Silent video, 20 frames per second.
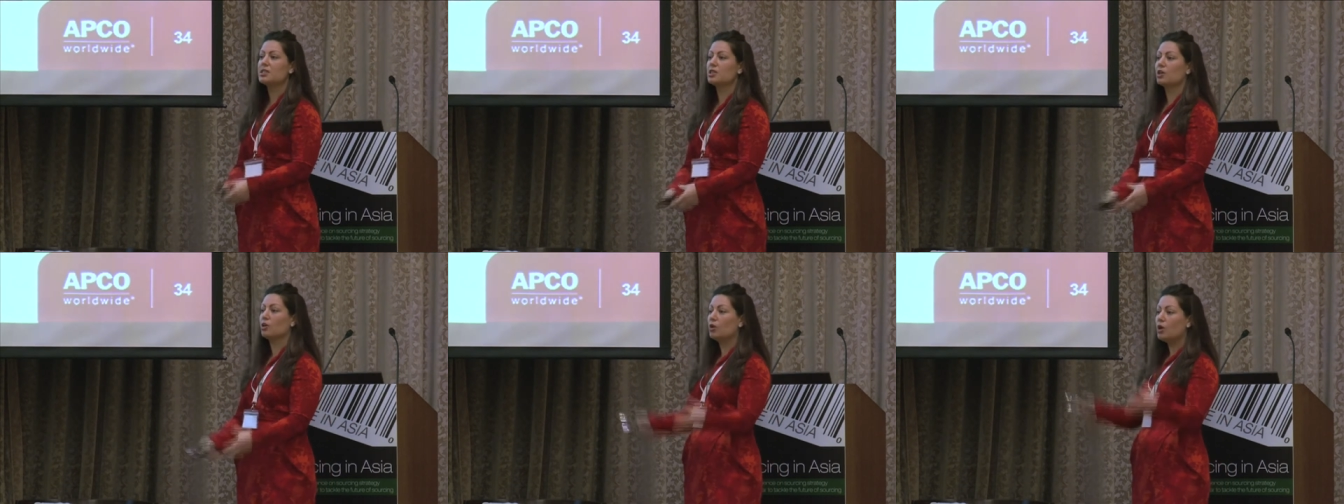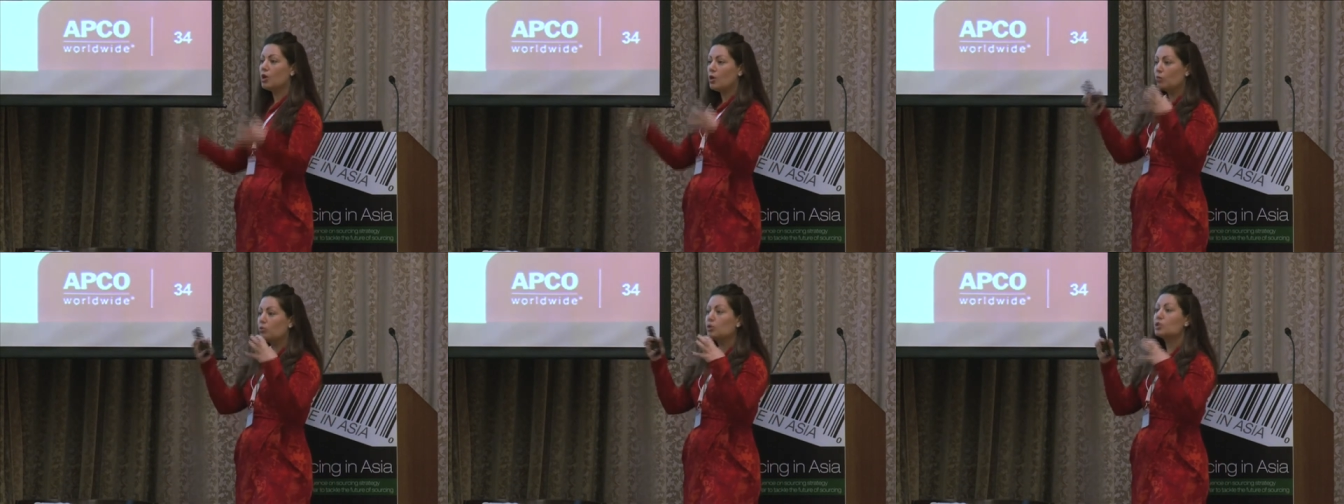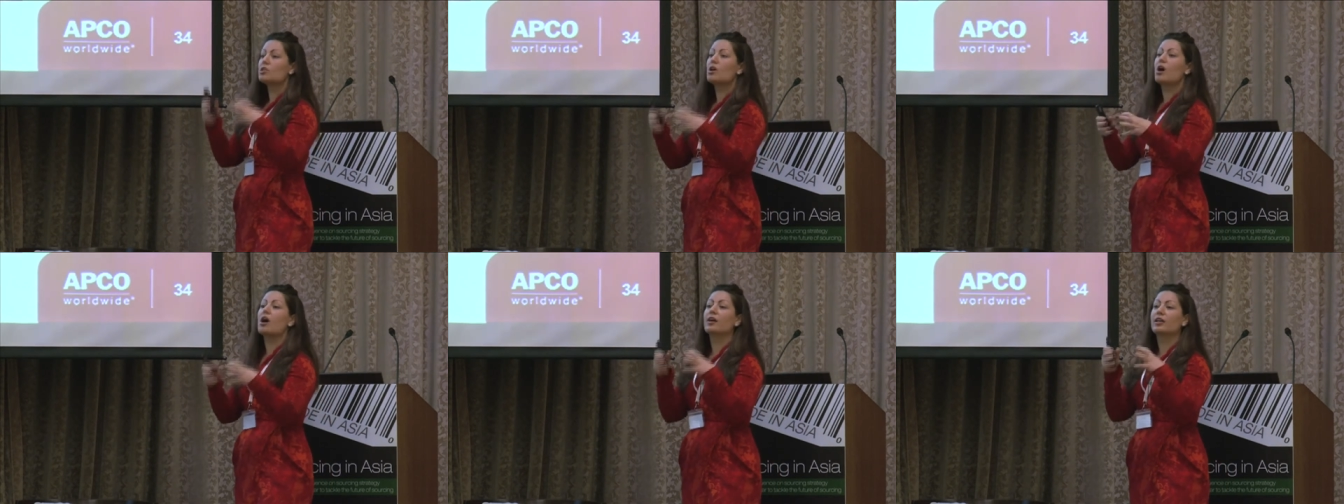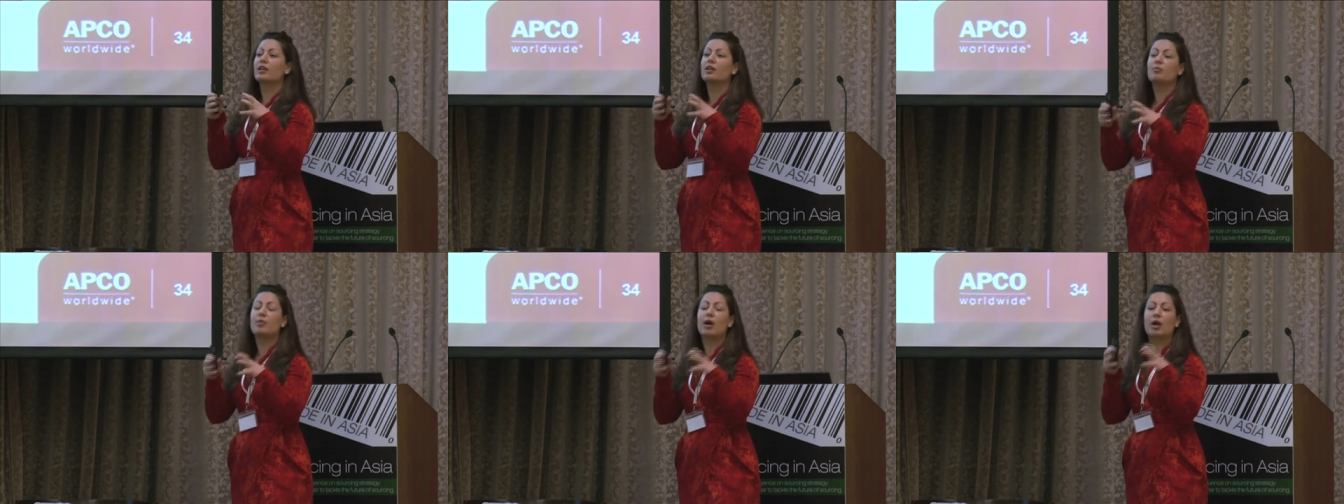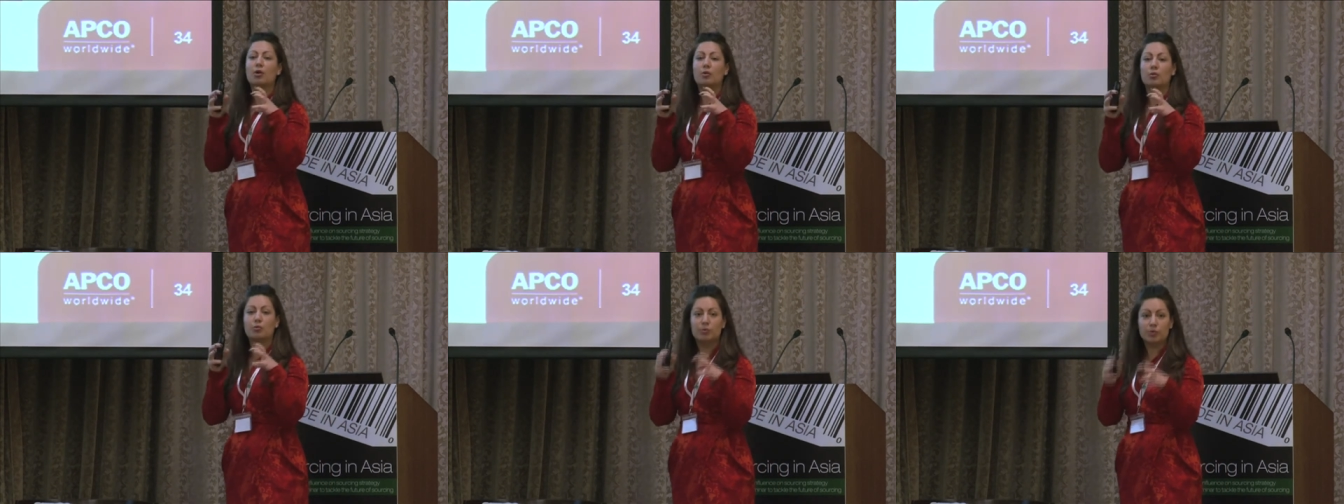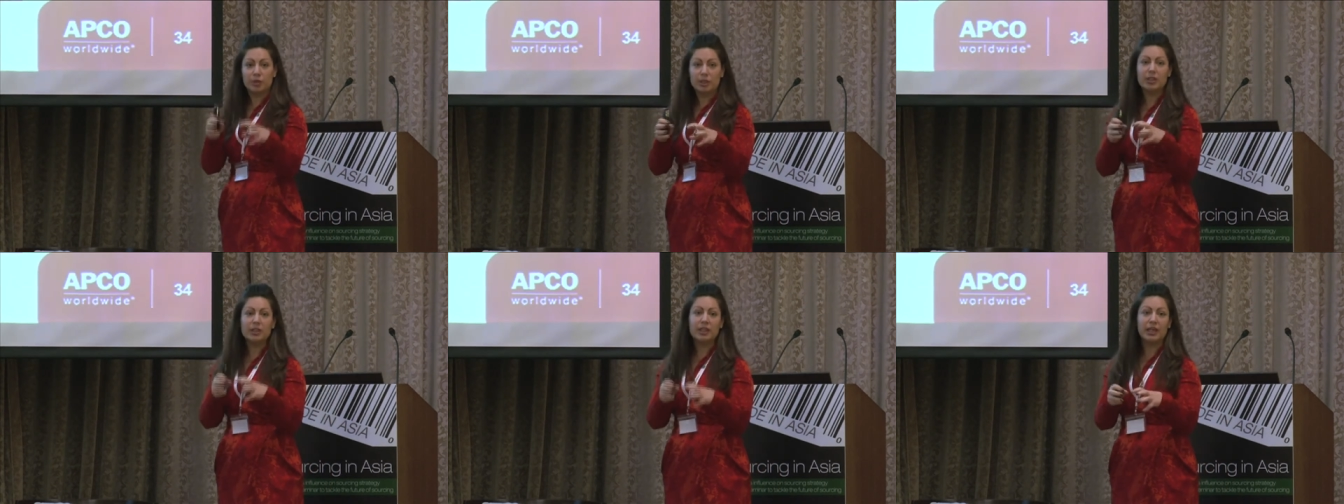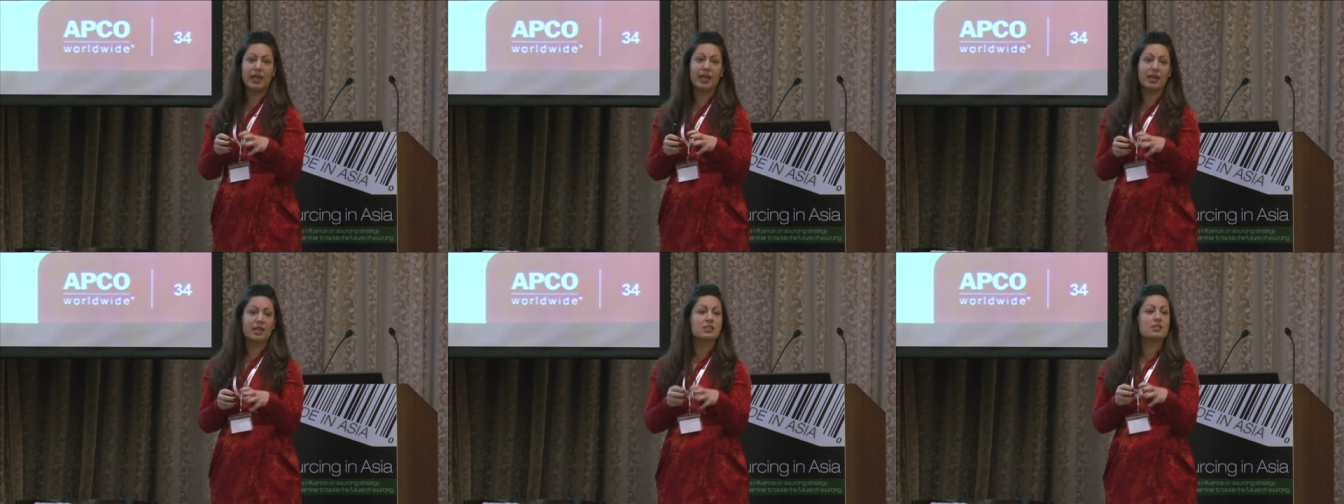So we're talking about a really
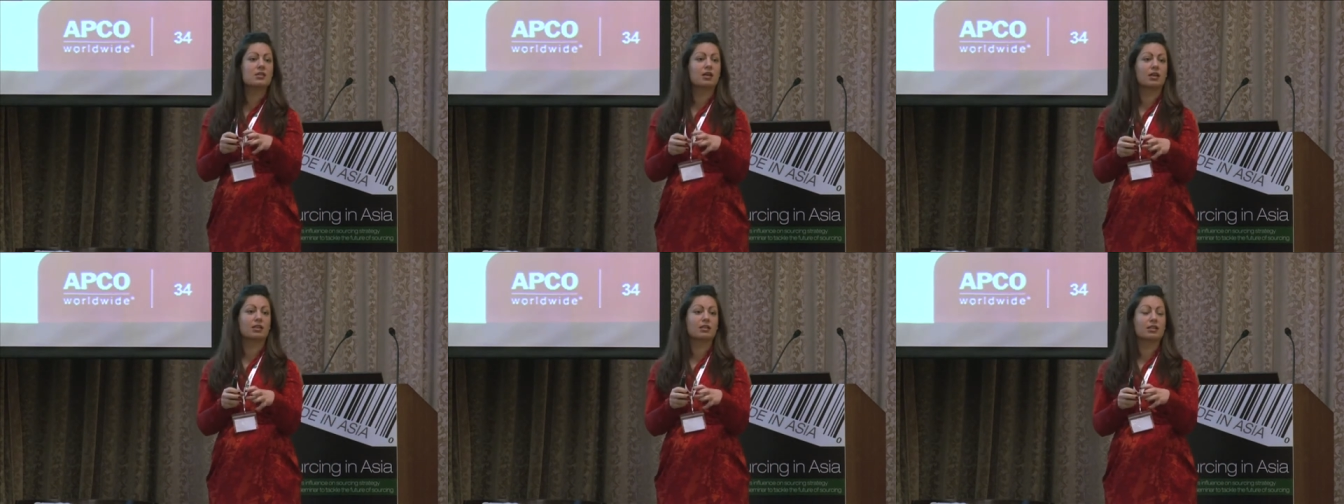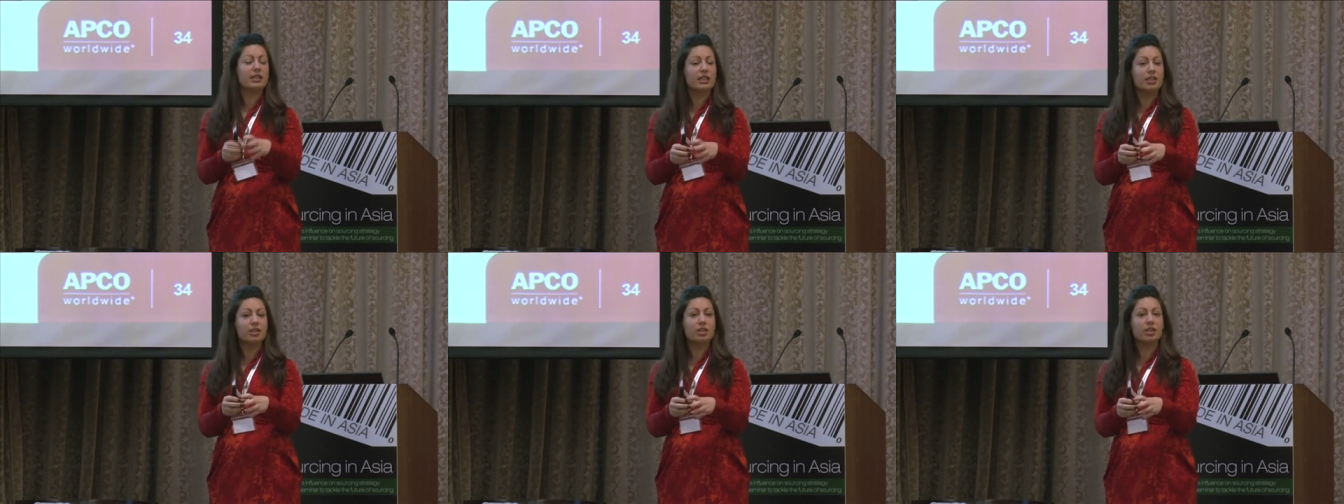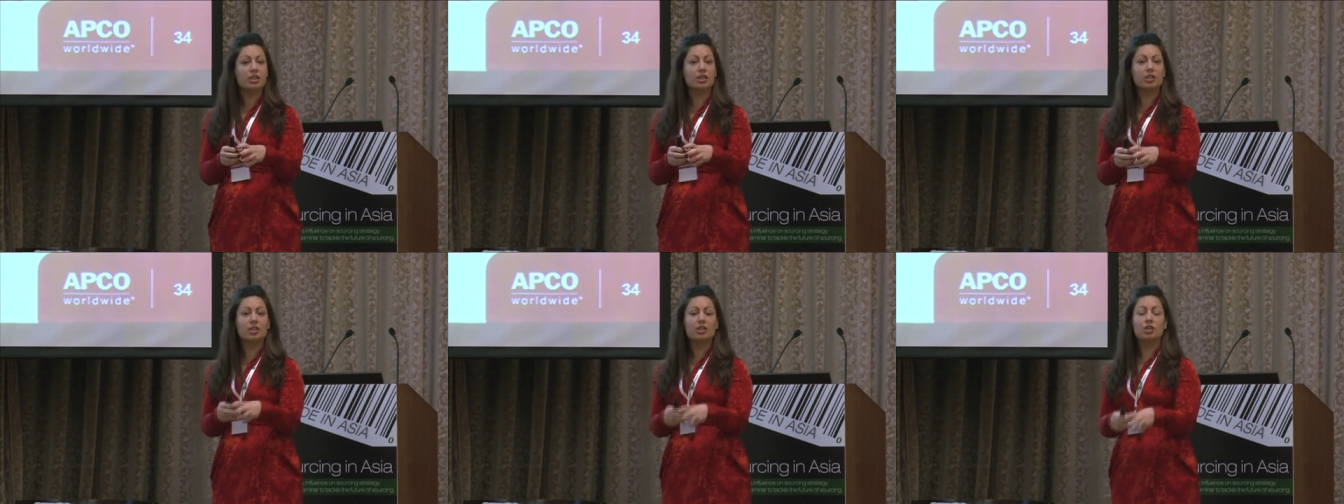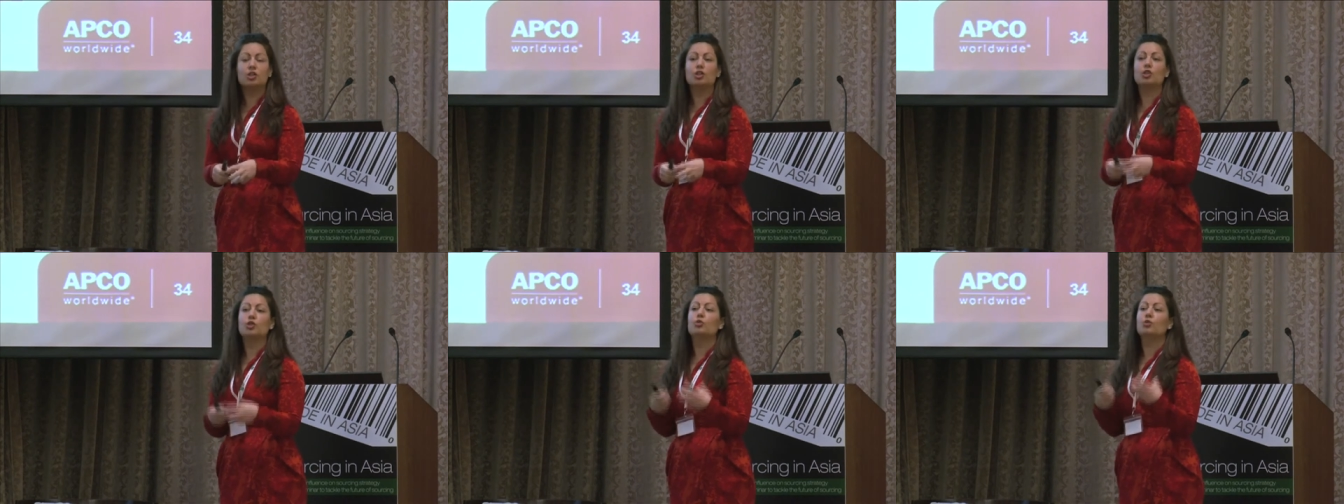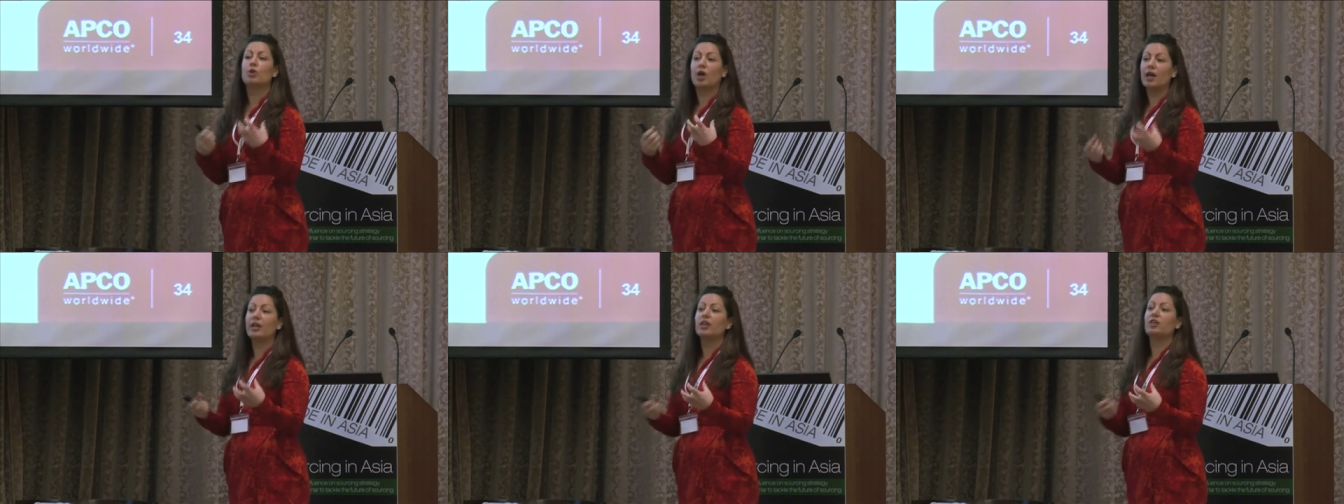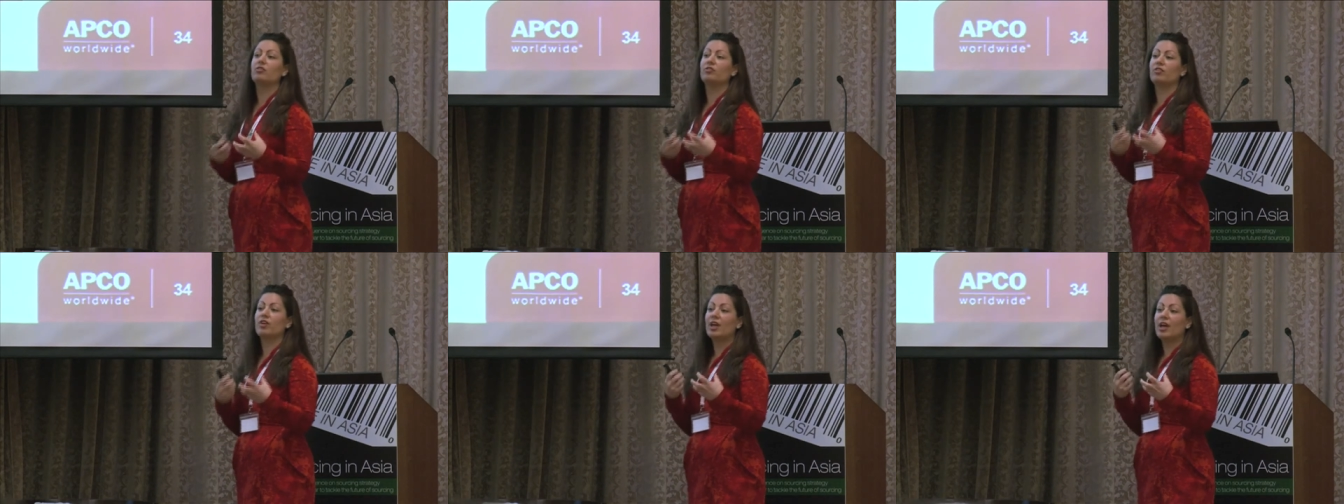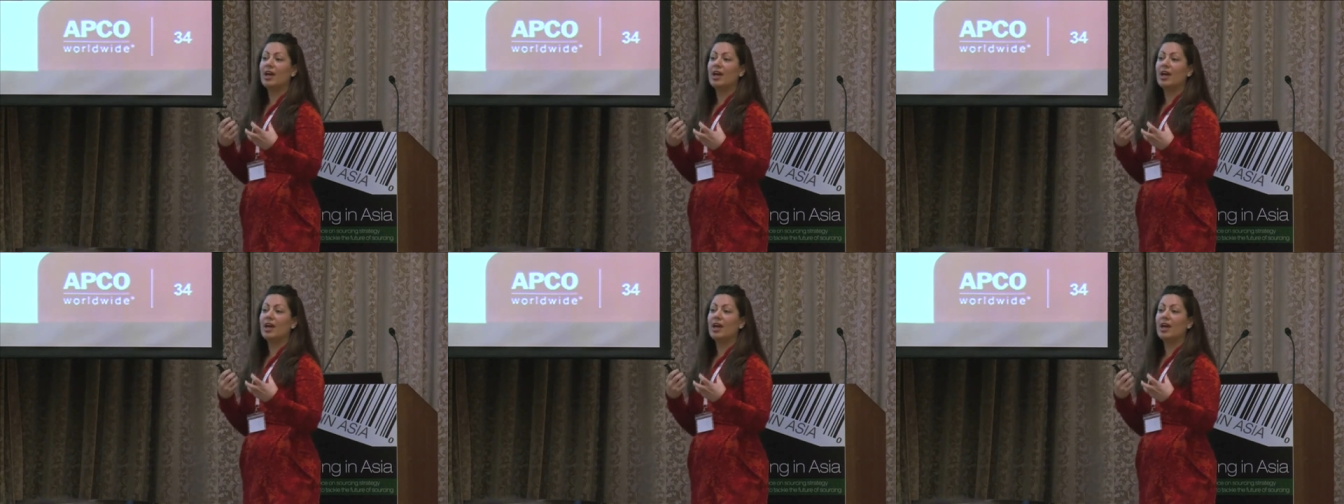hands-on leader who kind of